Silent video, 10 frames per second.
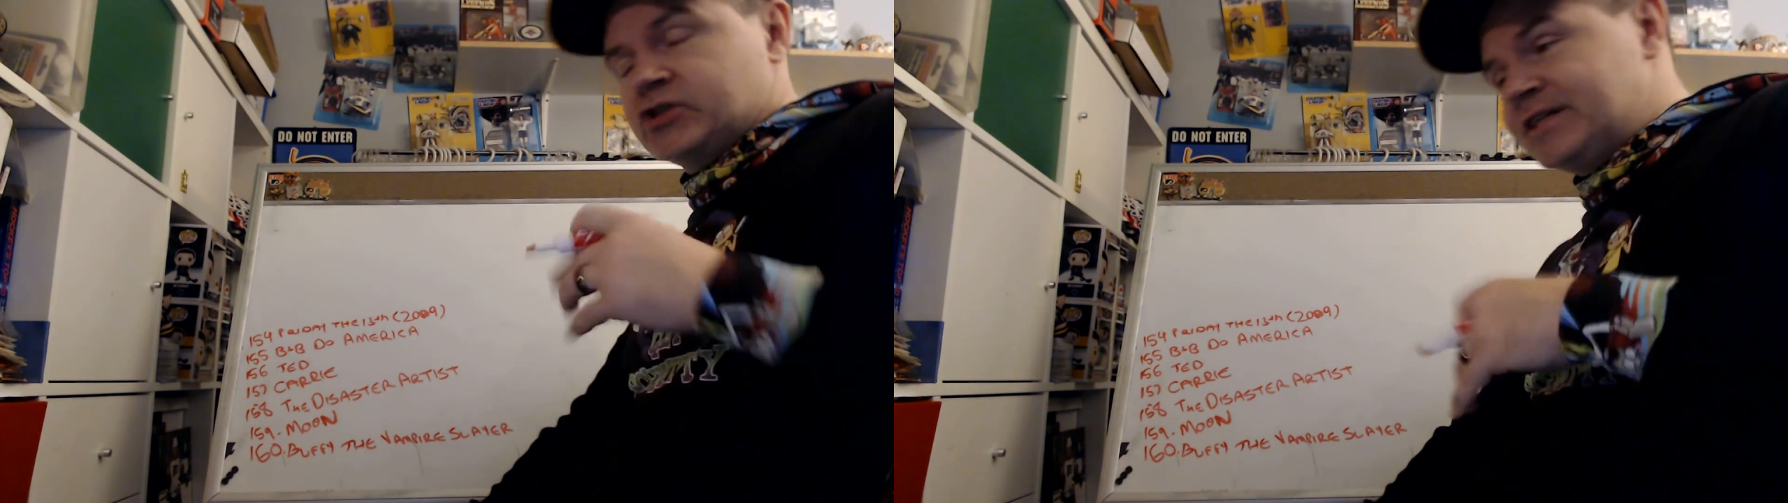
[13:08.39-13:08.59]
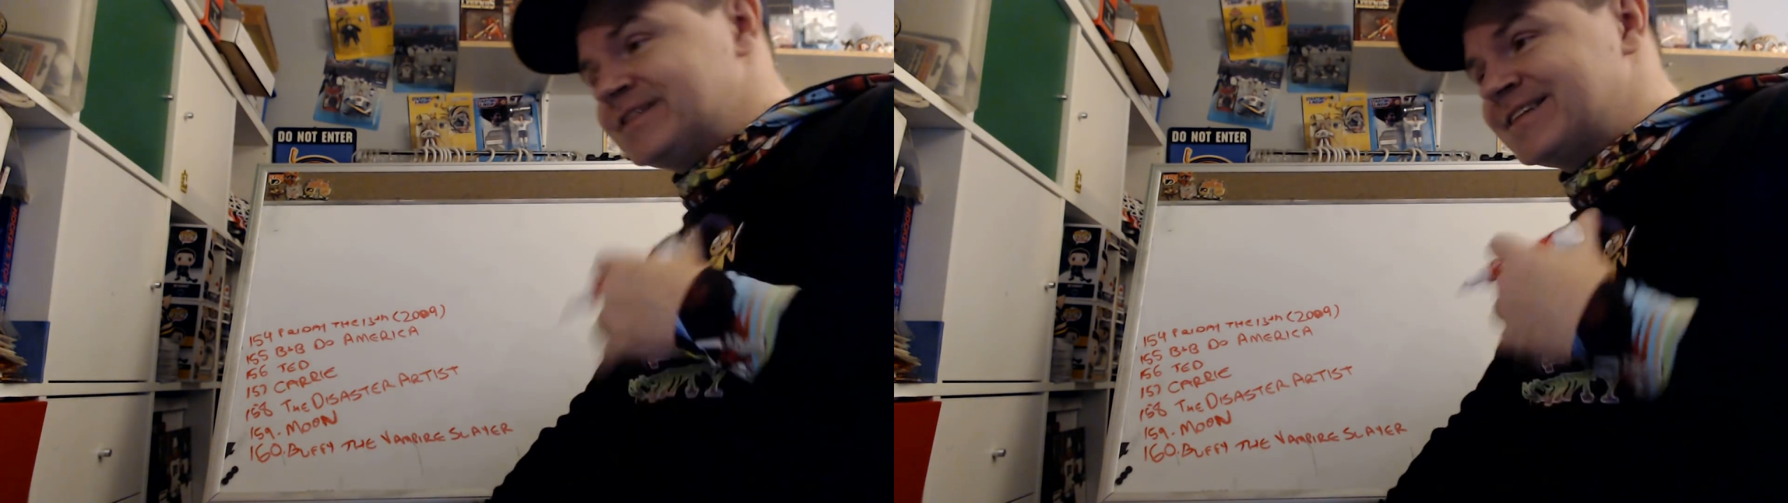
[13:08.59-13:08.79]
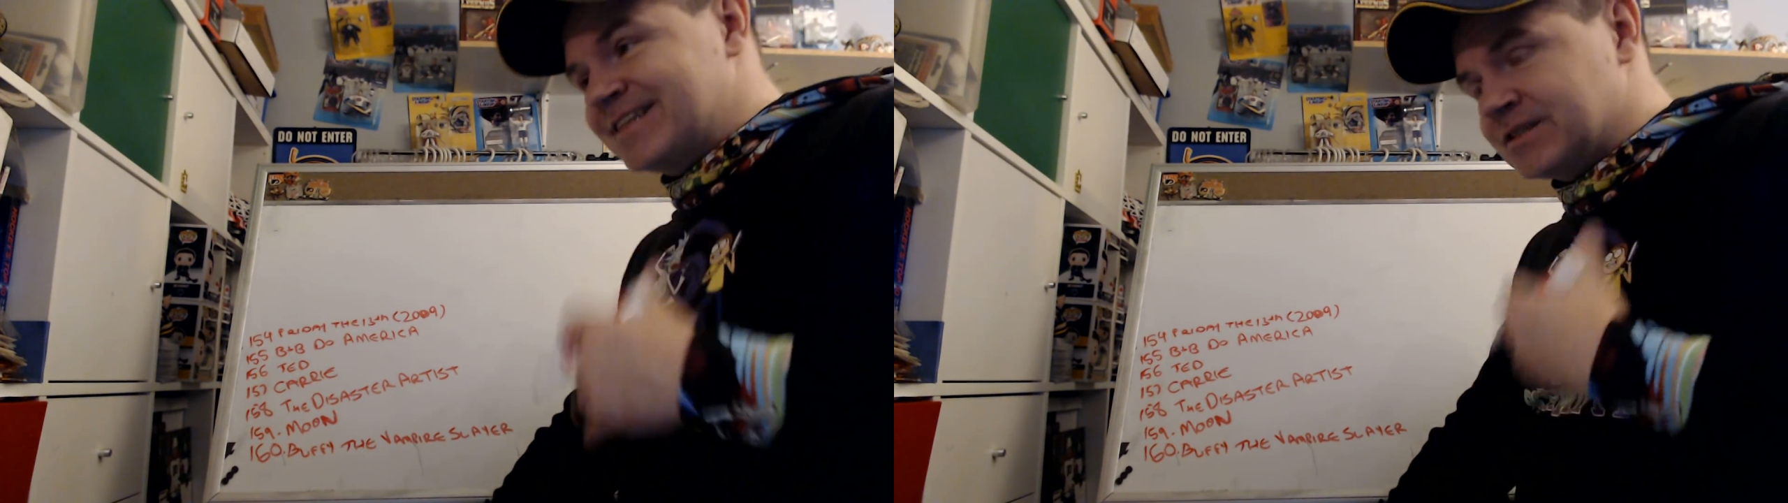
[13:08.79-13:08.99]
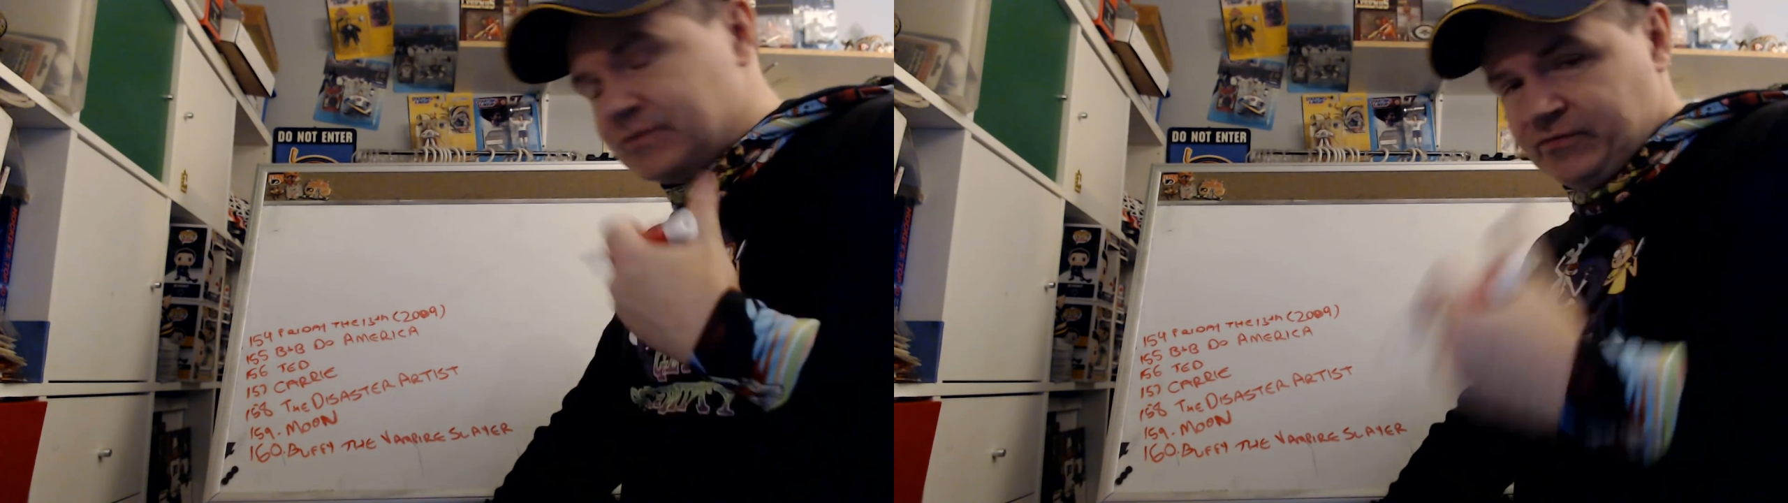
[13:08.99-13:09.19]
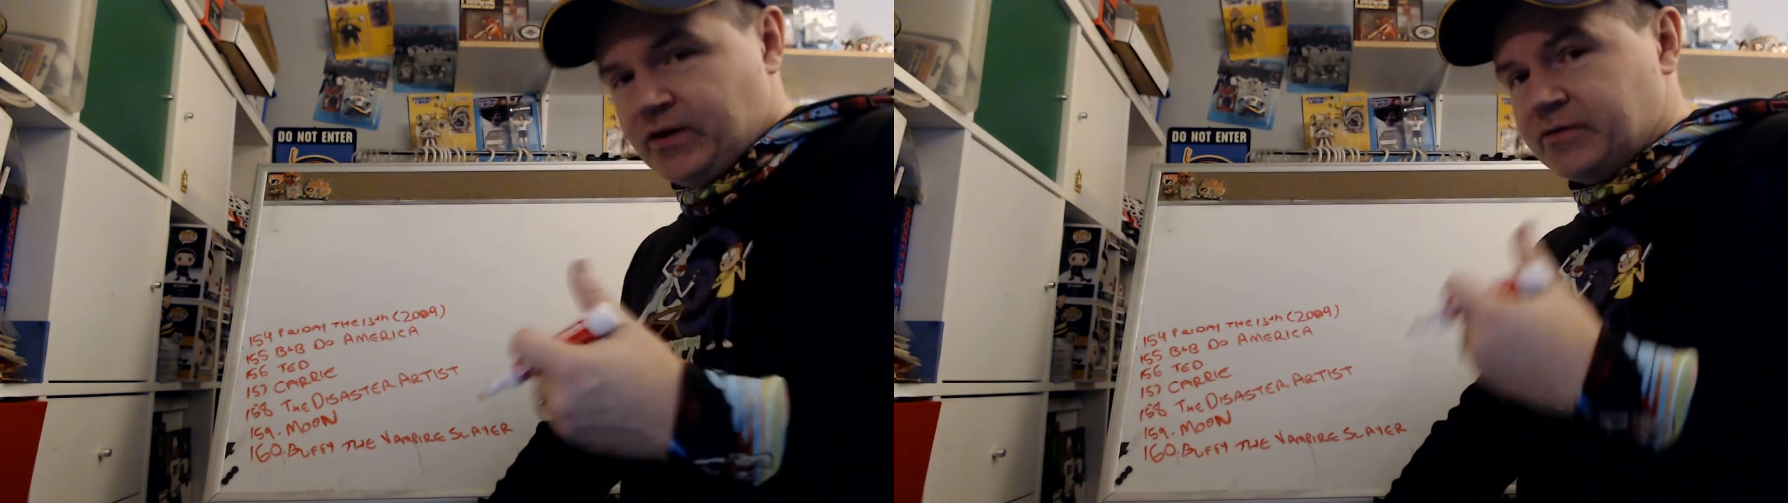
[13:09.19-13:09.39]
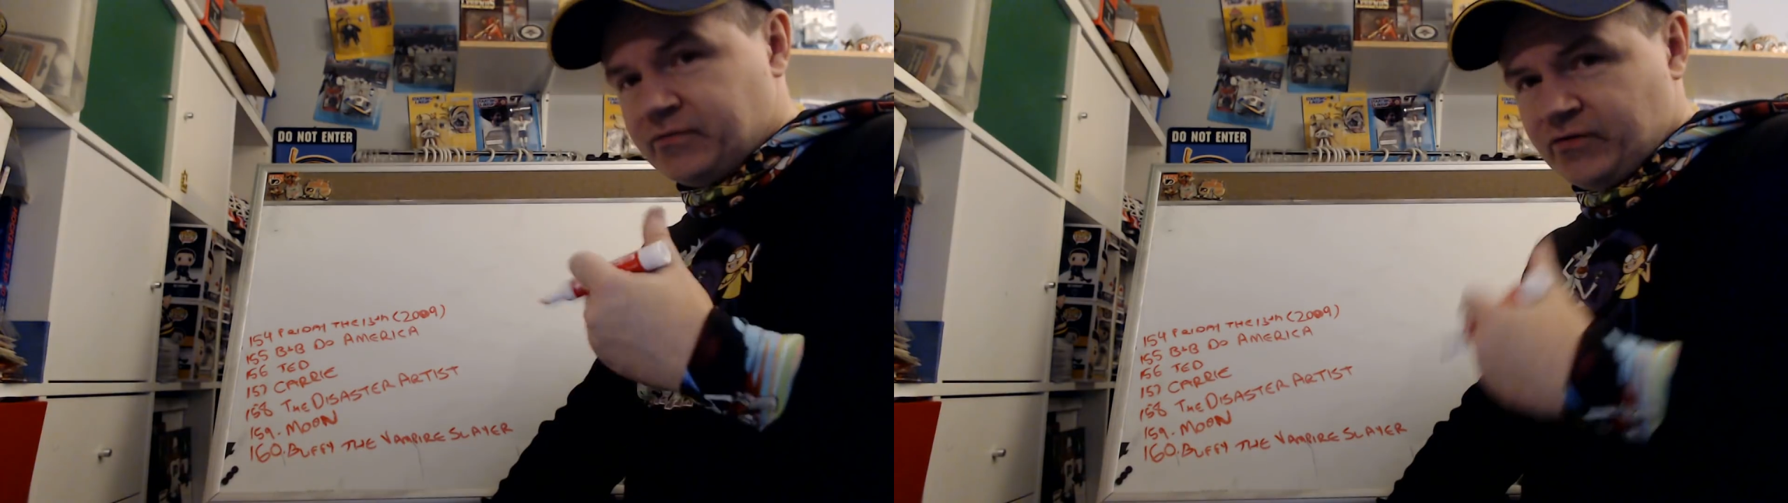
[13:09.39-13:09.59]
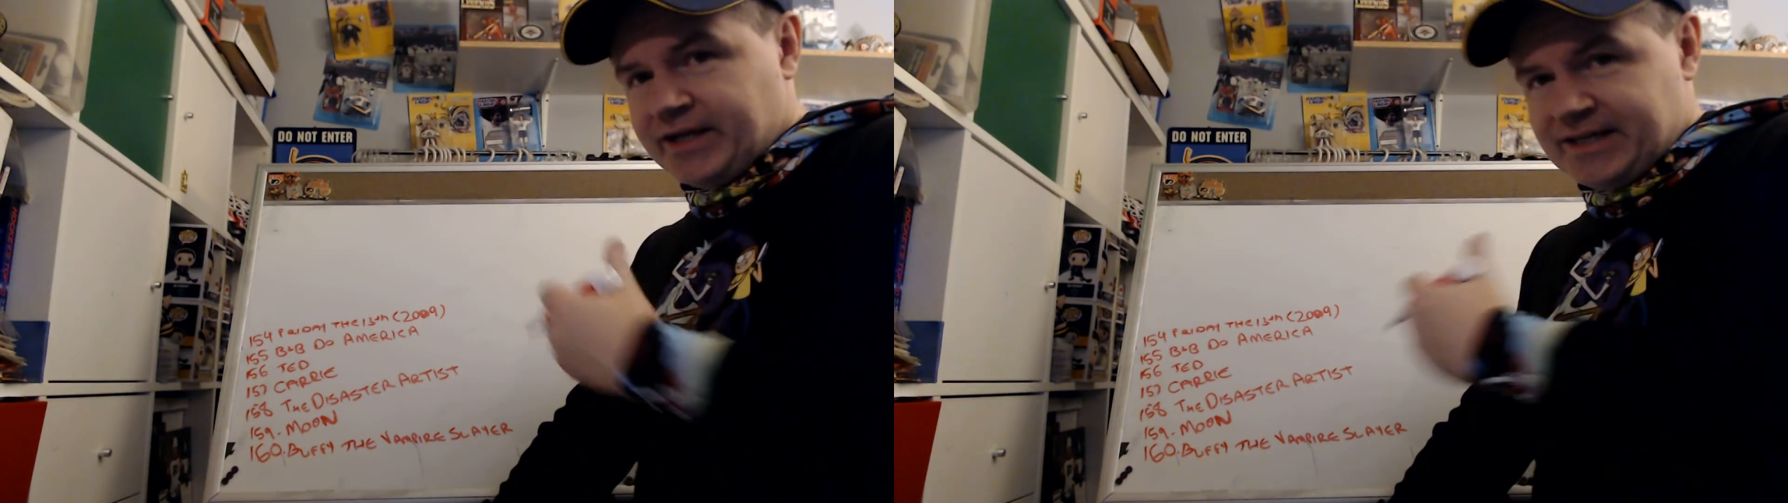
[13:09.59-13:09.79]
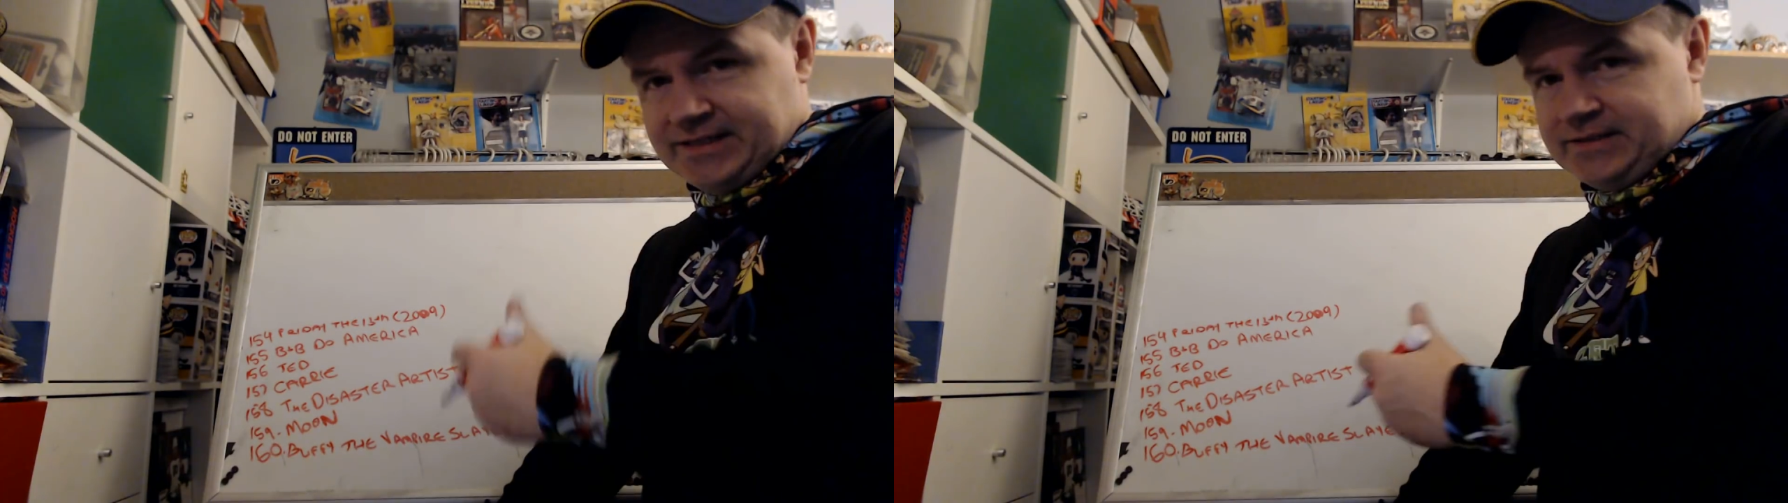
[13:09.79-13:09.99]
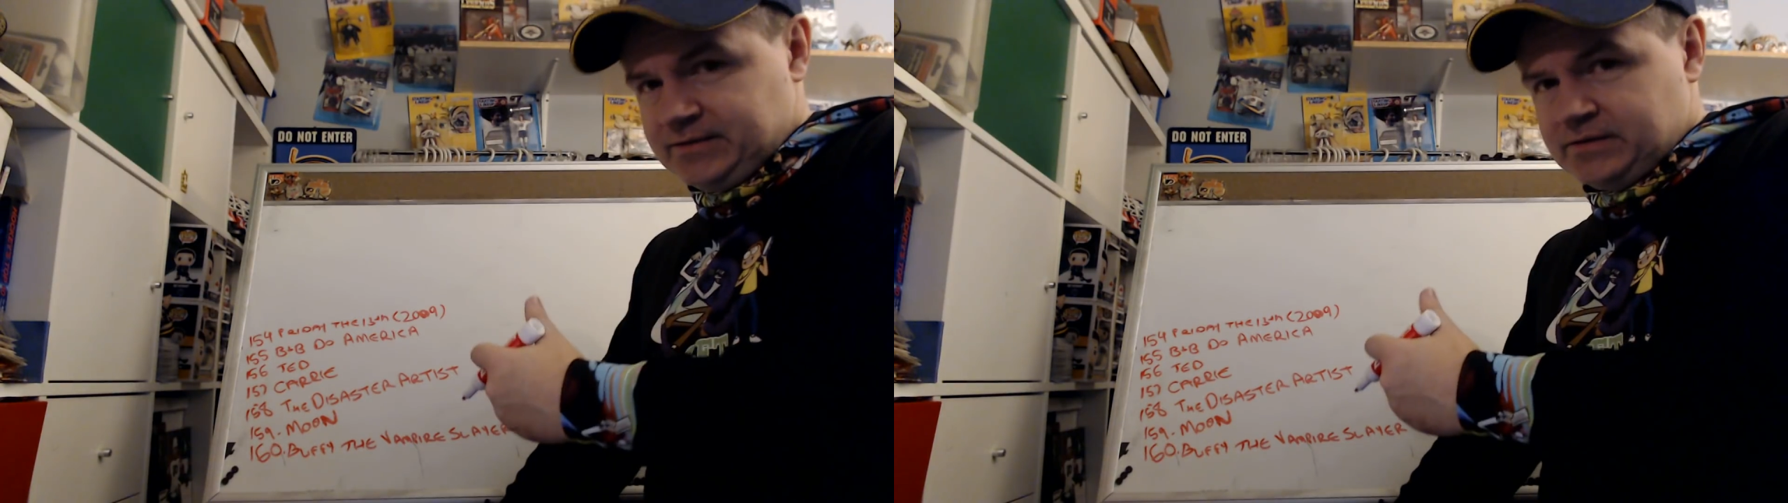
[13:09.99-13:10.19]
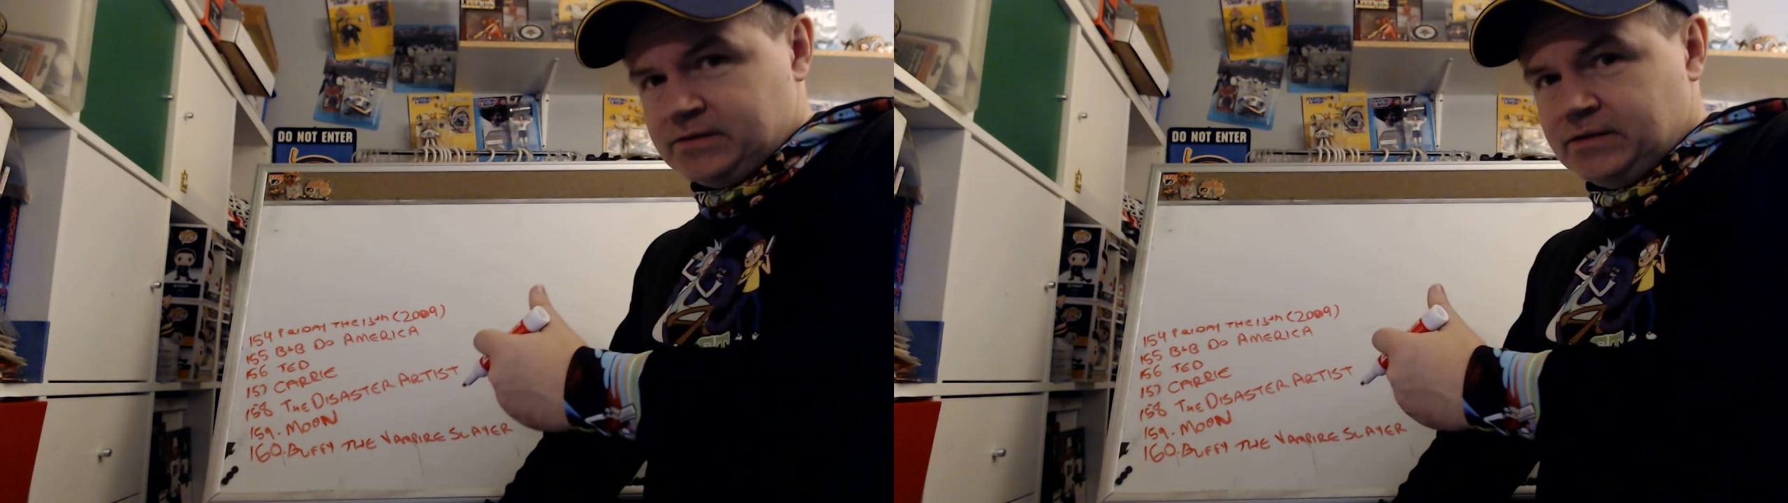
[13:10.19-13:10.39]
Jason isn't fun, Freddy
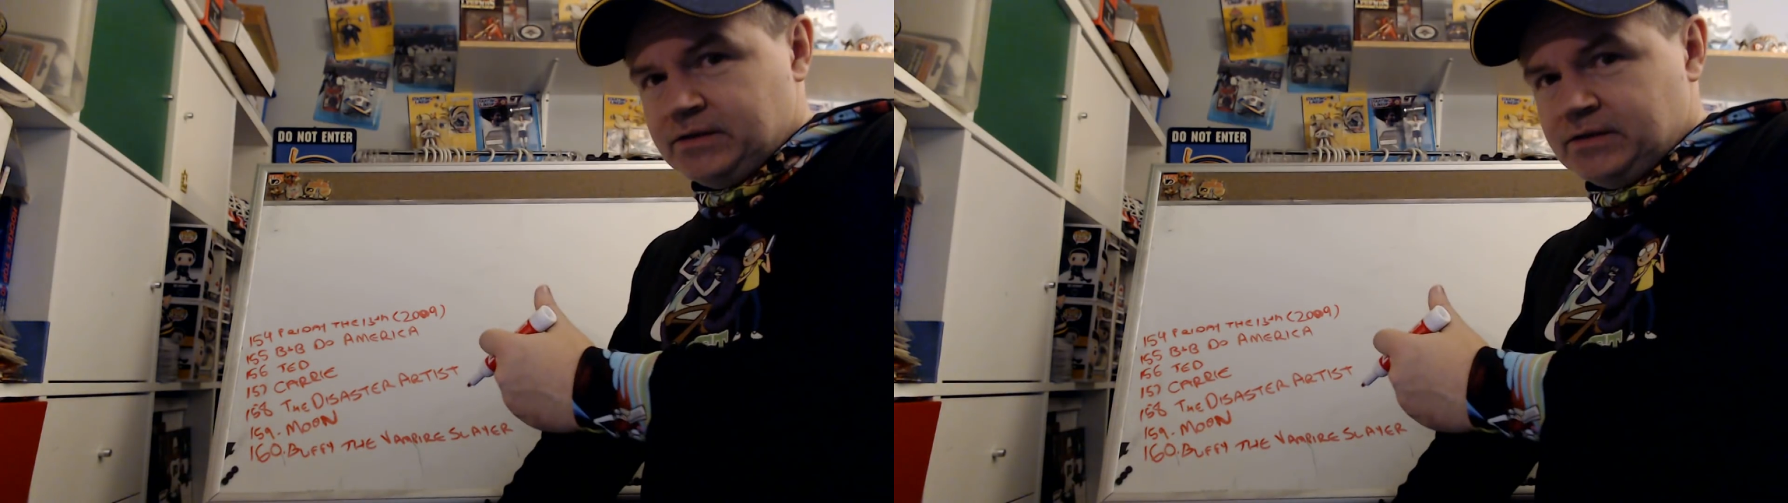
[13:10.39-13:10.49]
is.